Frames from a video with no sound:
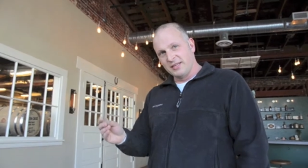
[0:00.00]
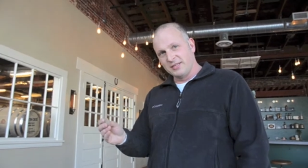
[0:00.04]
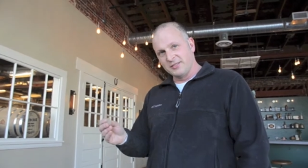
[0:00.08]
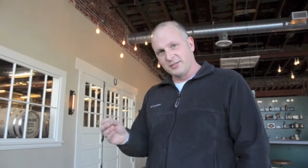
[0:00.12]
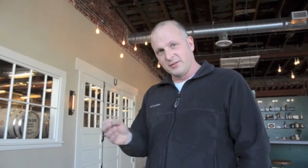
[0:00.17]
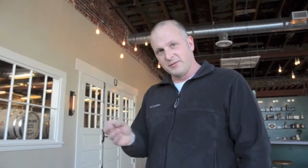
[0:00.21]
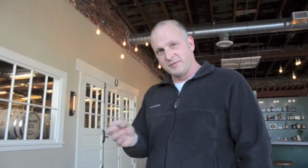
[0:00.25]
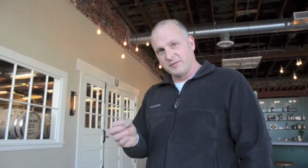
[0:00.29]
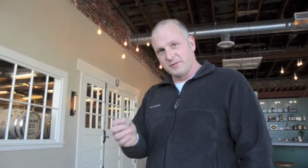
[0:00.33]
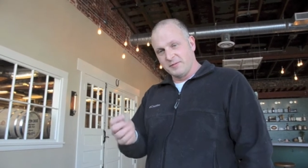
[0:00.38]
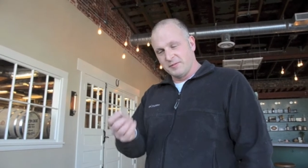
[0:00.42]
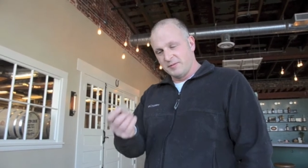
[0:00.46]

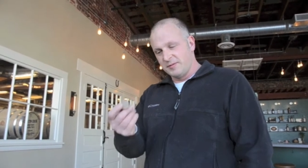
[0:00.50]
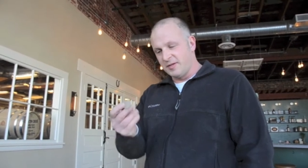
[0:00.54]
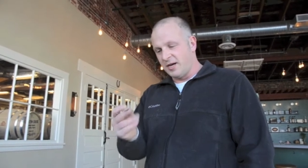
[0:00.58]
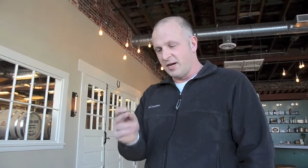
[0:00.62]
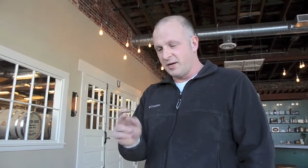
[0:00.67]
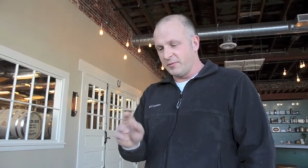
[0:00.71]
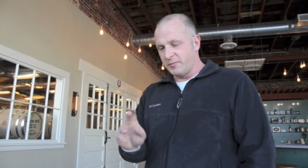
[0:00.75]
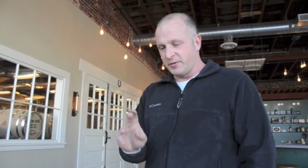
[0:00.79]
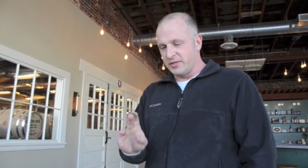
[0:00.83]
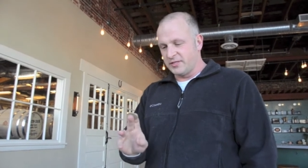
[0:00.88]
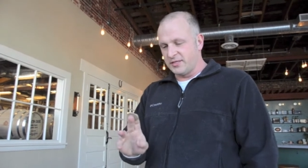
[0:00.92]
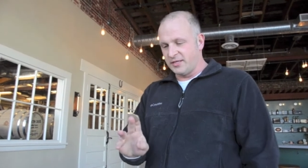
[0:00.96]
These are
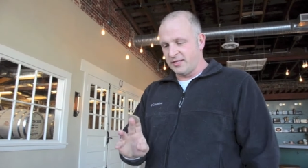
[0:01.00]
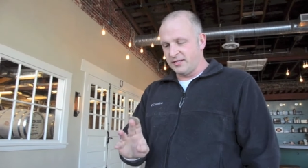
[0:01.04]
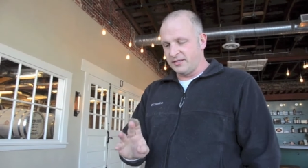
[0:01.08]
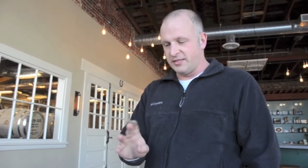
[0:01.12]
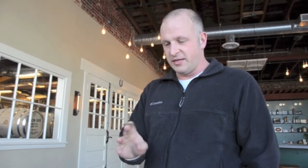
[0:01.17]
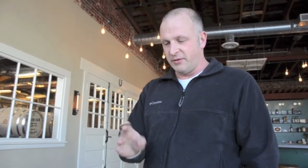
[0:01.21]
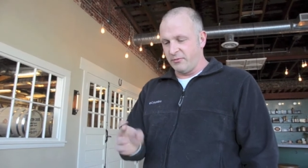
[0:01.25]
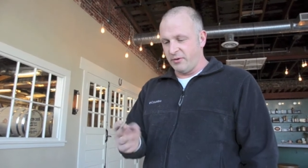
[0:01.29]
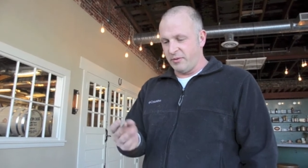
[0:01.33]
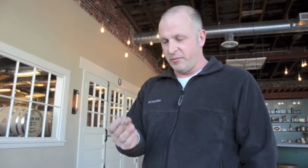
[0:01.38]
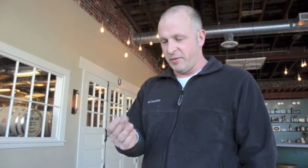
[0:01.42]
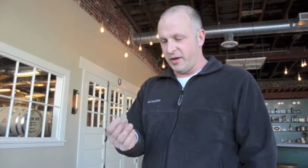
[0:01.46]
dog
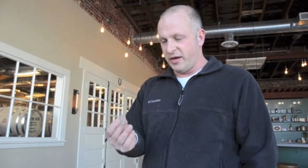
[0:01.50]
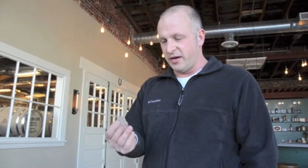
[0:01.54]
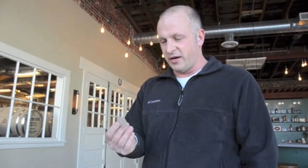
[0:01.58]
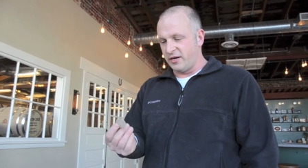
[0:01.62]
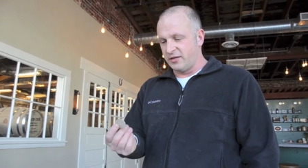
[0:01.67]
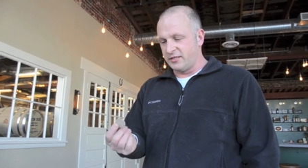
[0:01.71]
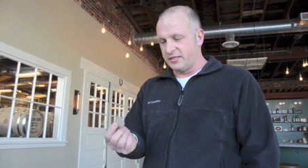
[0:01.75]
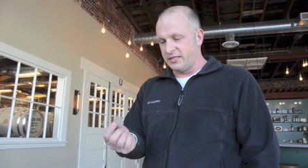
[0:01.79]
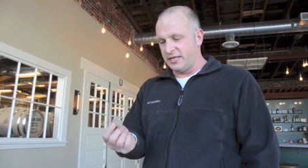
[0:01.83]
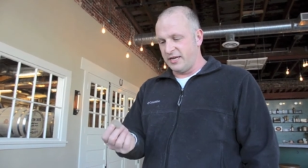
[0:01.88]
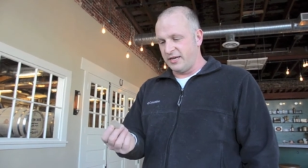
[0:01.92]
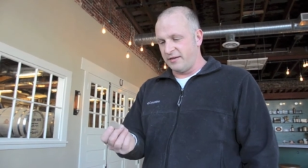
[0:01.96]
biscuits that we
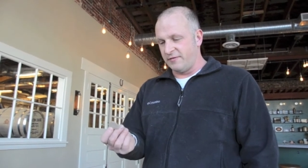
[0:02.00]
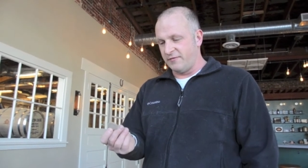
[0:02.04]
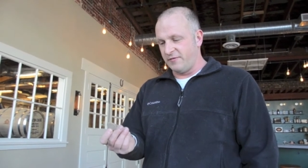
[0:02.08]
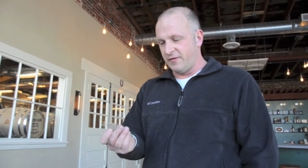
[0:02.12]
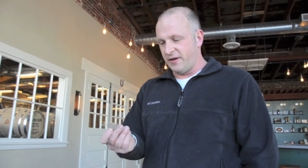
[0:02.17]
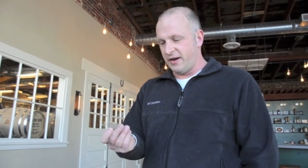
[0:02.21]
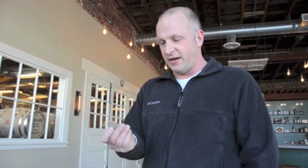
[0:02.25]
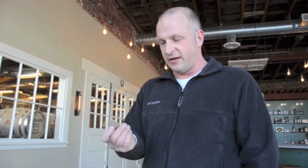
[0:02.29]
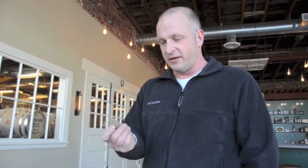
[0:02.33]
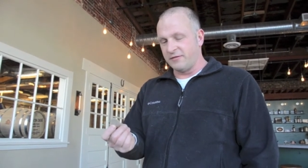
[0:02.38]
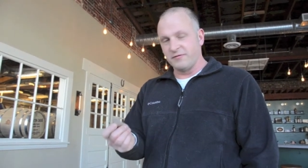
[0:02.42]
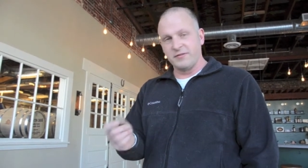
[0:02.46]
make
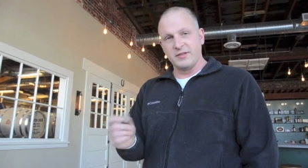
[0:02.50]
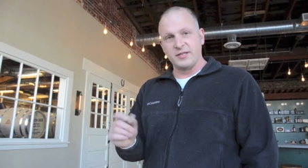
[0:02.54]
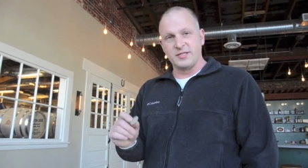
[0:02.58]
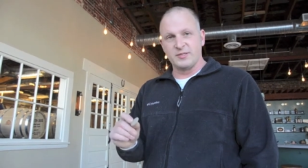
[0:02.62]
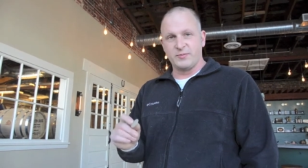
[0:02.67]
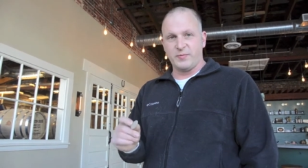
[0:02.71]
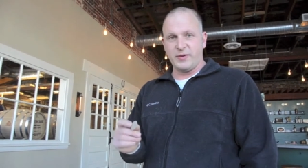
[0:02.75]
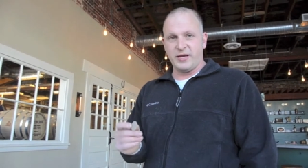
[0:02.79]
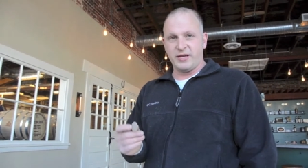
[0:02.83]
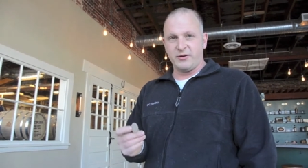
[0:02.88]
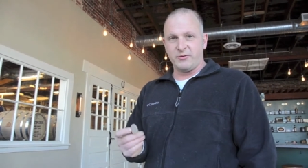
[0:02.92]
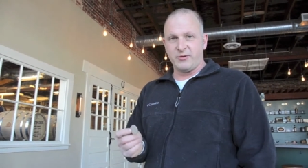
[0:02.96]
ourselves out of
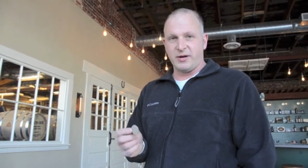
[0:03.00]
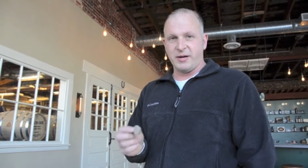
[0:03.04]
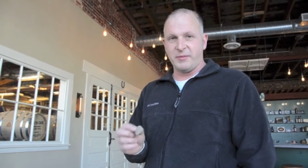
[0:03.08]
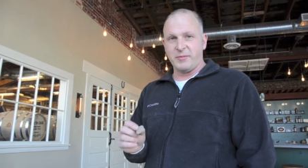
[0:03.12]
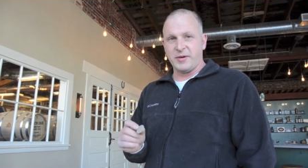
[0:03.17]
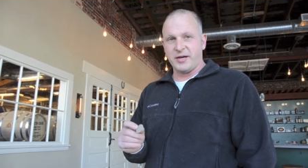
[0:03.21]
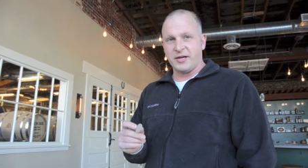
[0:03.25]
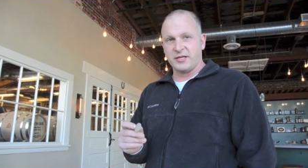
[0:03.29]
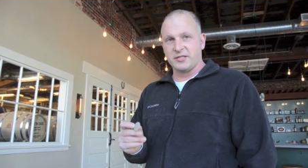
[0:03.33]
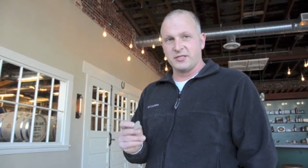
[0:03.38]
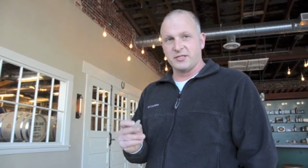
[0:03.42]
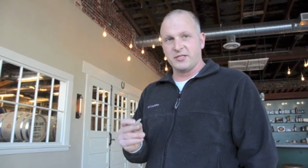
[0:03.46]
the spent
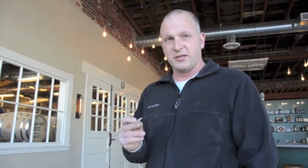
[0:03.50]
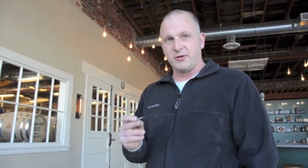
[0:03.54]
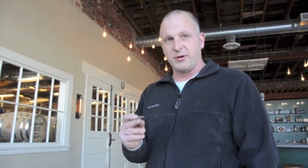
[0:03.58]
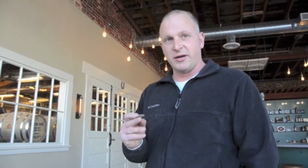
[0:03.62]
rye mash.